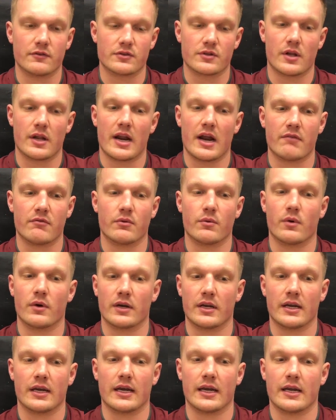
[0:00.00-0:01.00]
that everyone
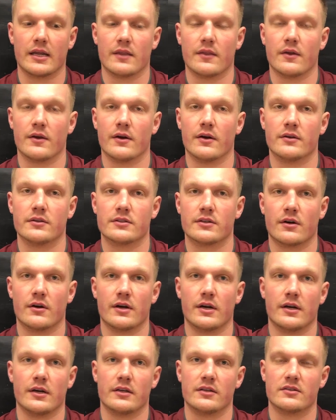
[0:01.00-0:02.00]
can get in there and
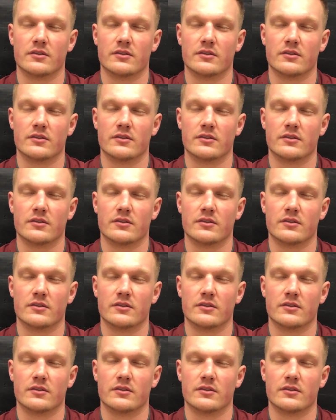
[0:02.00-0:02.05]
start hitting.